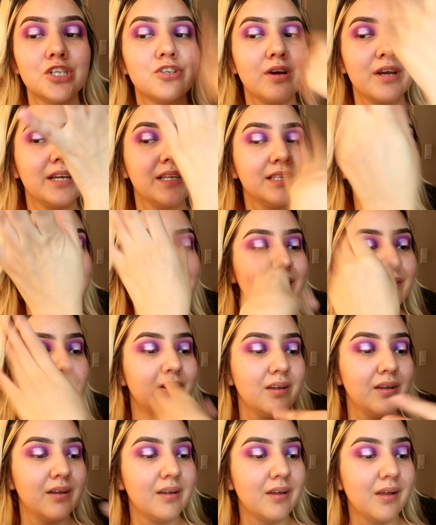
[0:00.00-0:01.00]
drying down,
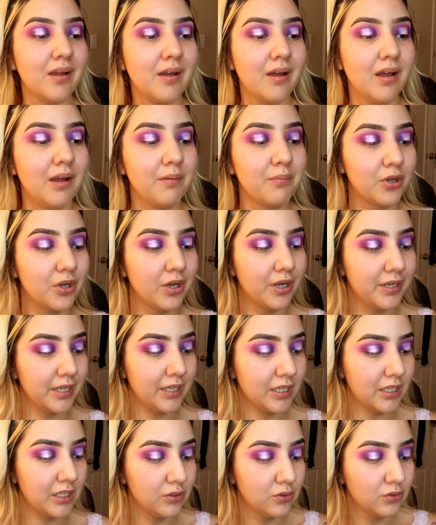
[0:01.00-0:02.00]
I'm gonna
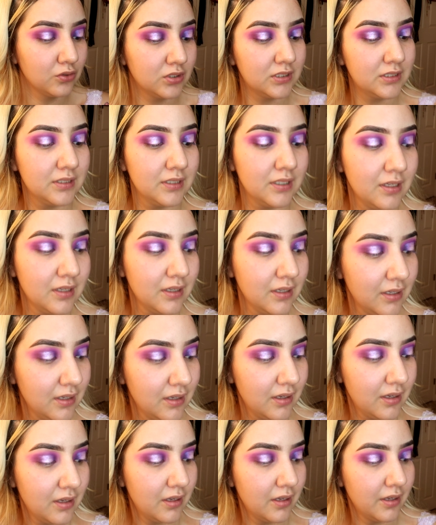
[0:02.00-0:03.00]
use
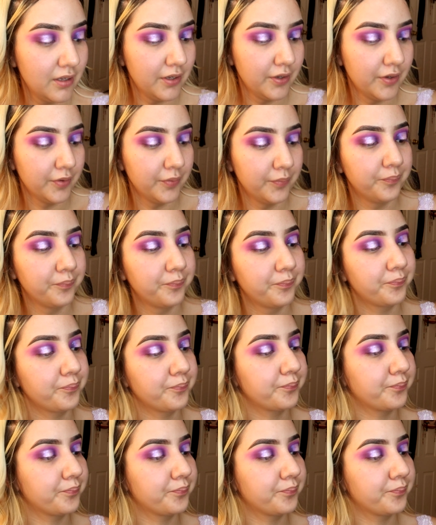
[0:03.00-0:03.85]
the